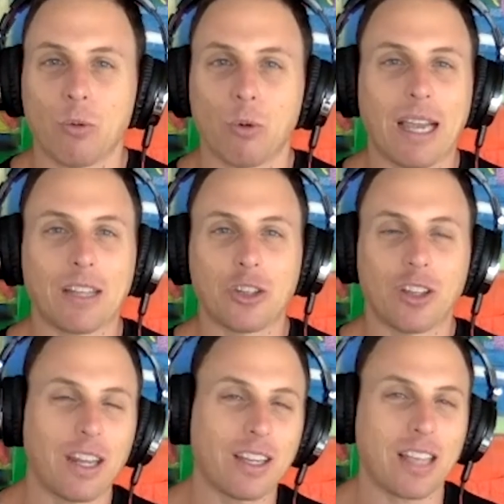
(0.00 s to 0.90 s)
We'll catch you
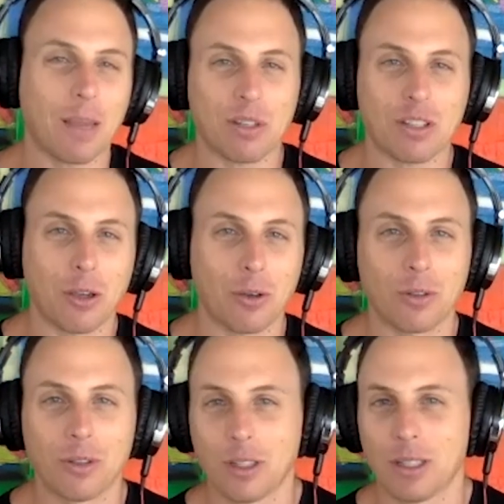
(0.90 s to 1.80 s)
on the next
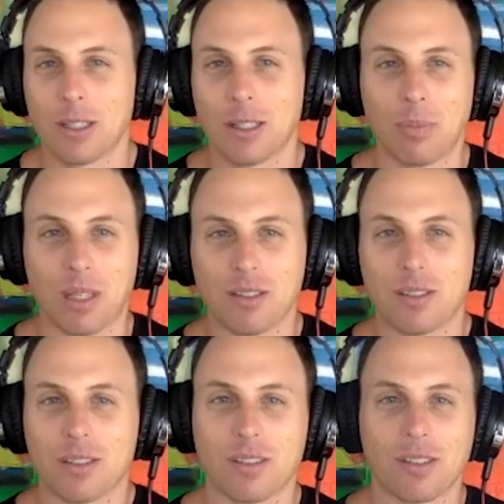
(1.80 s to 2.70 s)
episode.
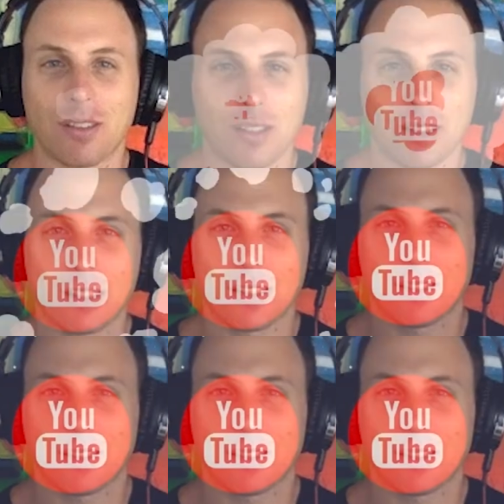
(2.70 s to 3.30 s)
Peace.